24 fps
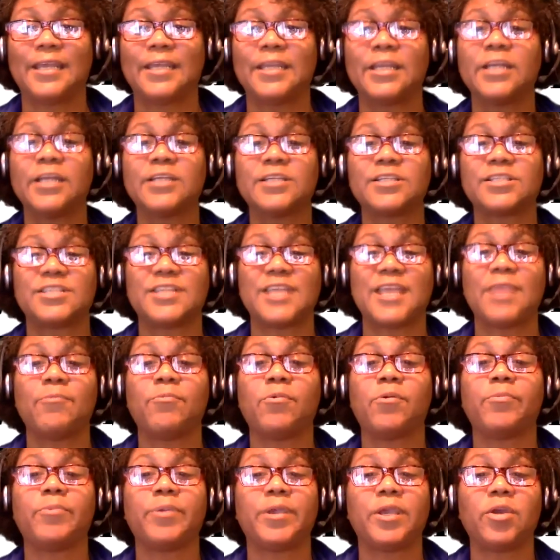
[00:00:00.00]
can understand
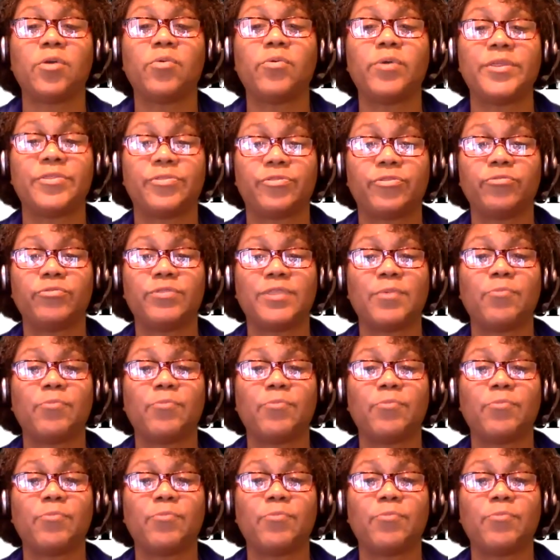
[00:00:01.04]
what we're going through,